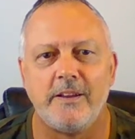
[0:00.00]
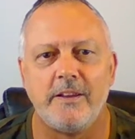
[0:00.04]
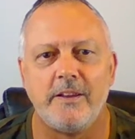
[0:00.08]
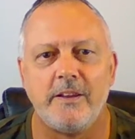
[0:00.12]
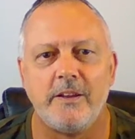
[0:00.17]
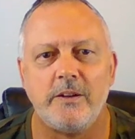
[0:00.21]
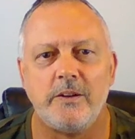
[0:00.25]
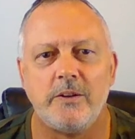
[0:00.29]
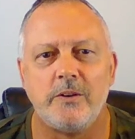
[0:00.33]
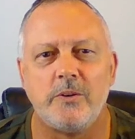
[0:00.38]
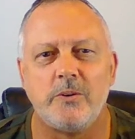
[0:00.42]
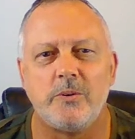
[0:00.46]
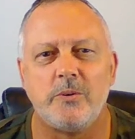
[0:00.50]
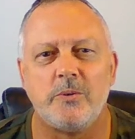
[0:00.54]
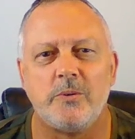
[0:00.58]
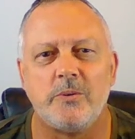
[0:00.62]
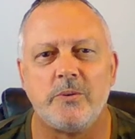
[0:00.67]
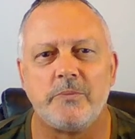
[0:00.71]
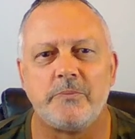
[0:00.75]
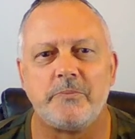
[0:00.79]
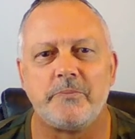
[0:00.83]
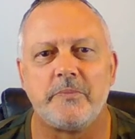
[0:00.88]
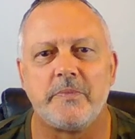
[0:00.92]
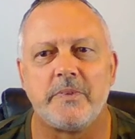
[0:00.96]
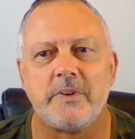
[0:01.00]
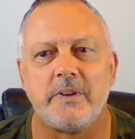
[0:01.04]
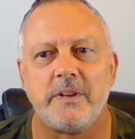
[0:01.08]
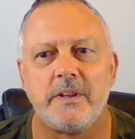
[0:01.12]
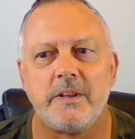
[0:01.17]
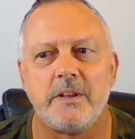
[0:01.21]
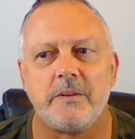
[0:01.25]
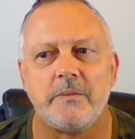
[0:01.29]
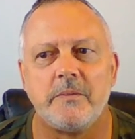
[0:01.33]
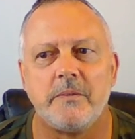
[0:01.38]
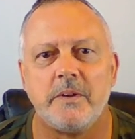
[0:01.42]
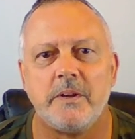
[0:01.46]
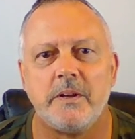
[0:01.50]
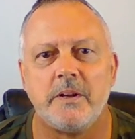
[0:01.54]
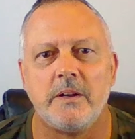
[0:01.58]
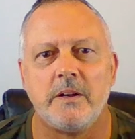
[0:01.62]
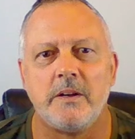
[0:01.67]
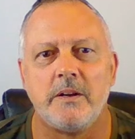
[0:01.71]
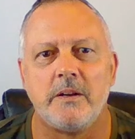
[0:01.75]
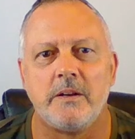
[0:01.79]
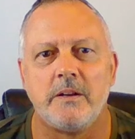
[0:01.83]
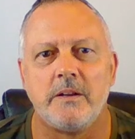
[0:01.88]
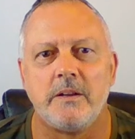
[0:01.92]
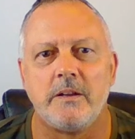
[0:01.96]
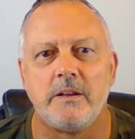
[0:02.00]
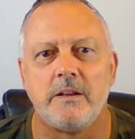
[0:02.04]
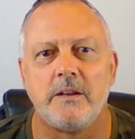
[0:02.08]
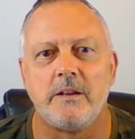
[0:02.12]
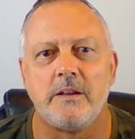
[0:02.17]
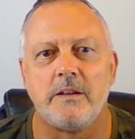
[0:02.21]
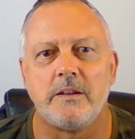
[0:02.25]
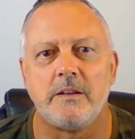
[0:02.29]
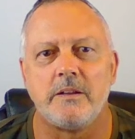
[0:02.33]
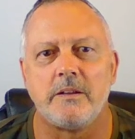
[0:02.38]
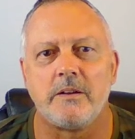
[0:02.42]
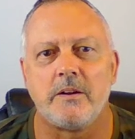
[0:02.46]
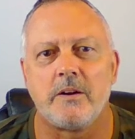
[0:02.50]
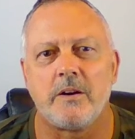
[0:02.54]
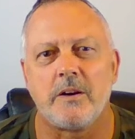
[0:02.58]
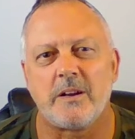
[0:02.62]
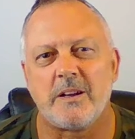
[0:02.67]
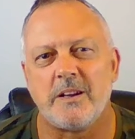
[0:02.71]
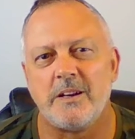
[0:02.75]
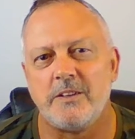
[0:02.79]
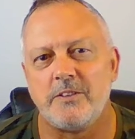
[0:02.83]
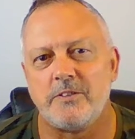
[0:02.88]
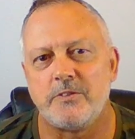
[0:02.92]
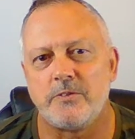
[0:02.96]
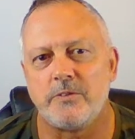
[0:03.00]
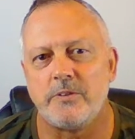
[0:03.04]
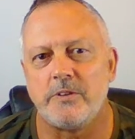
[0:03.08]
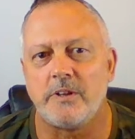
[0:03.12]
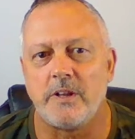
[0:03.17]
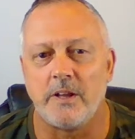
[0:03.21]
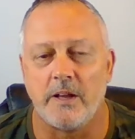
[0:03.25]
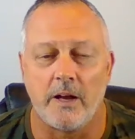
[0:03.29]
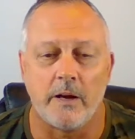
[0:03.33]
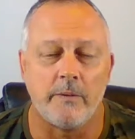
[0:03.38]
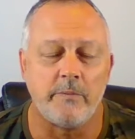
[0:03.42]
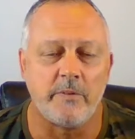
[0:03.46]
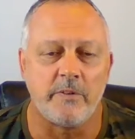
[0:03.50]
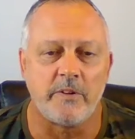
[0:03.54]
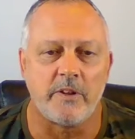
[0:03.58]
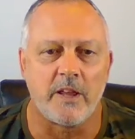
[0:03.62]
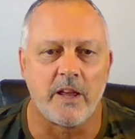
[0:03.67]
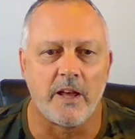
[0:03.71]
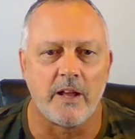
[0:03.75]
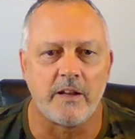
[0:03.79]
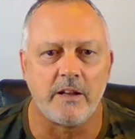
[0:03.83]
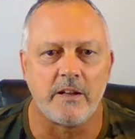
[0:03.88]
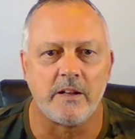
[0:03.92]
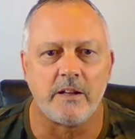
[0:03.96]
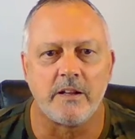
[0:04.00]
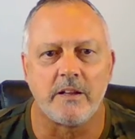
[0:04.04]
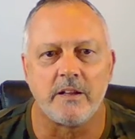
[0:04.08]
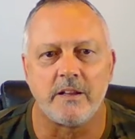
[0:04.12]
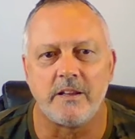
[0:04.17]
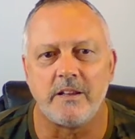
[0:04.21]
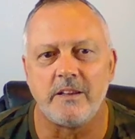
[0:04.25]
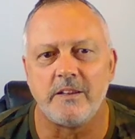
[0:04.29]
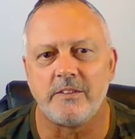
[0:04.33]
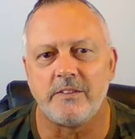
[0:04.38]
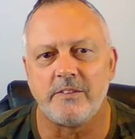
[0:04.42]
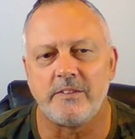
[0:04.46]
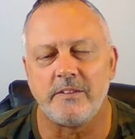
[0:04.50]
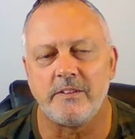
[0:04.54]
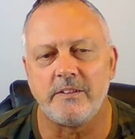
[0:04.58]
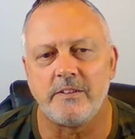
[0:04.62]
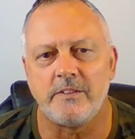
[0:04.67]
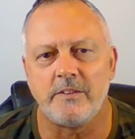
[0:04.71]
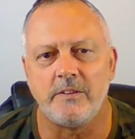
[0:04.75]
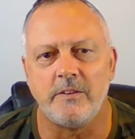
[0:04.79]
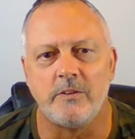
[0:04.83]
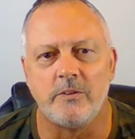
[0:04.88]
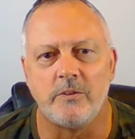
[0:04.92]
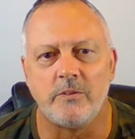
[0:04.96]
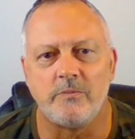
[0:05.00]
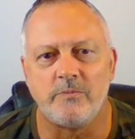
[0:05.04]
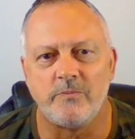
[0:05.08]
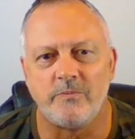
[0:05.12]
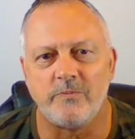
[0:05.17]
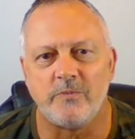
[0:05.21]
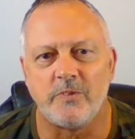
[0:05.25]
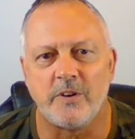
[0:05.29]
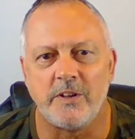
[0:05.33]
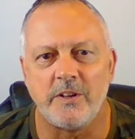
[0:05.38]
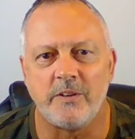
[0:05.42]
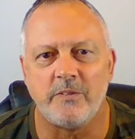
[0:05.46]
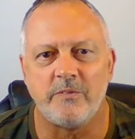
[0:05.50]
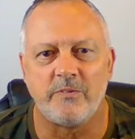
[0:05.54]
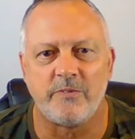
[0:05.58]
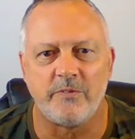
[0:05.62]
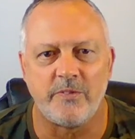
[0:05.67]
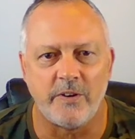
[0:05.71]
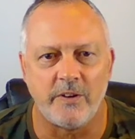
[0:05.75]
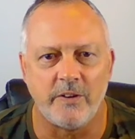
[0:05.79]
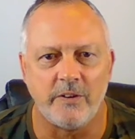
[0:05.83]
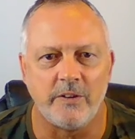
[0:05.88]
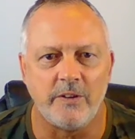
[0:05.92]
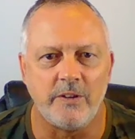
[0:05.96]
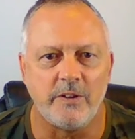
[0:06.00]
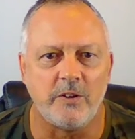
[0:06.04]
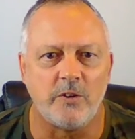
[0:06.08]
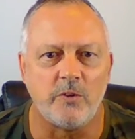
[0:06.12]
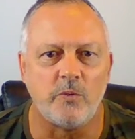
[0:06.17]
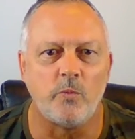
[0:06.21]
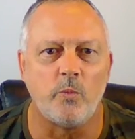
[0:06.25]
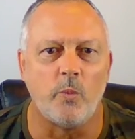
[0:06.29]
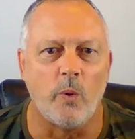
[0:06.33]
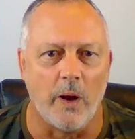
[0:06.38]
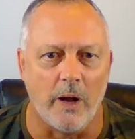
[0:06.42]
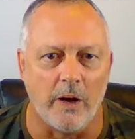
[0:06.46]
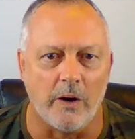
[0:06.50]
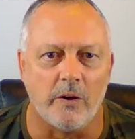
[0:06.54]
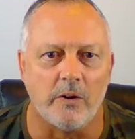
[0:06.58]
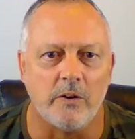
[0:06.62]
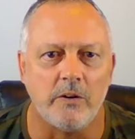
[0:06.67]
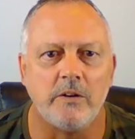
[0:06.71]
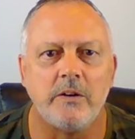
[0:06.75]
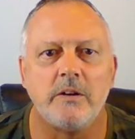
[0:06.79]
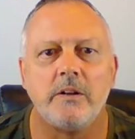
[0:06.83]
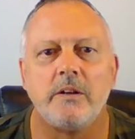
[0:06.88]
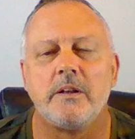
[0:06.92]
You know, like our country, I'm in Canada, is you know, running fairly well.